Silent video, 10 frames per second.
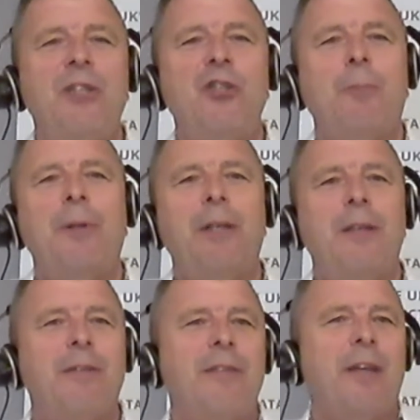be shopping
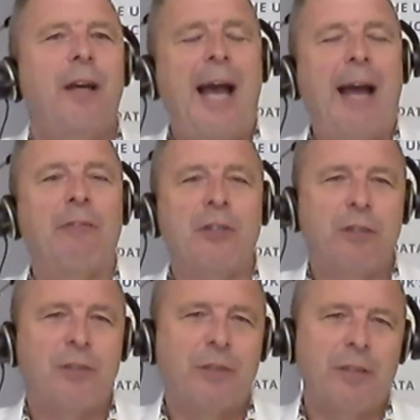at
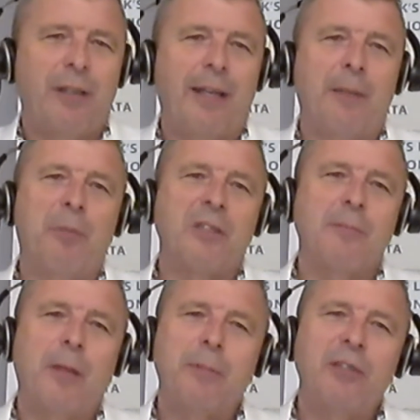Harrods at the
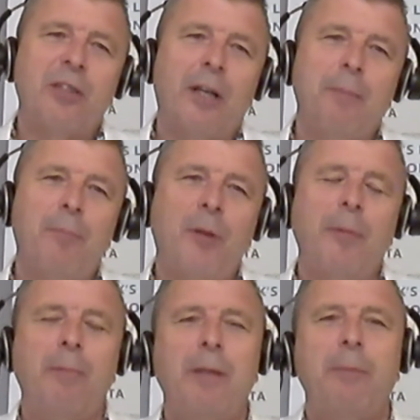present moment in time.
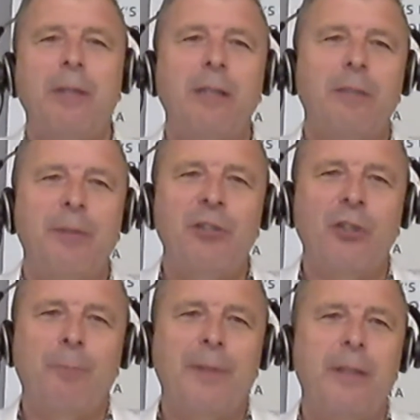Probably we need to be
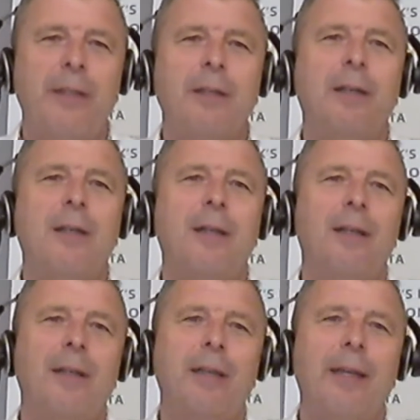shopping
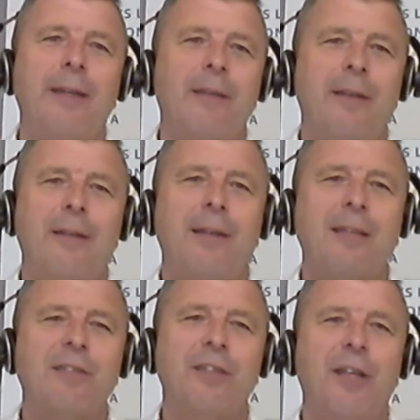in the
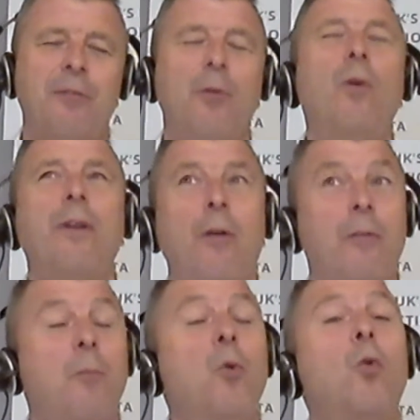lesser known, or no,
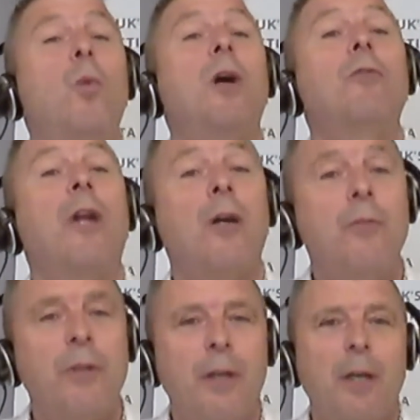the more
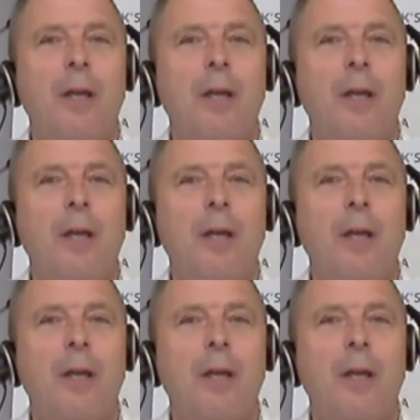well-known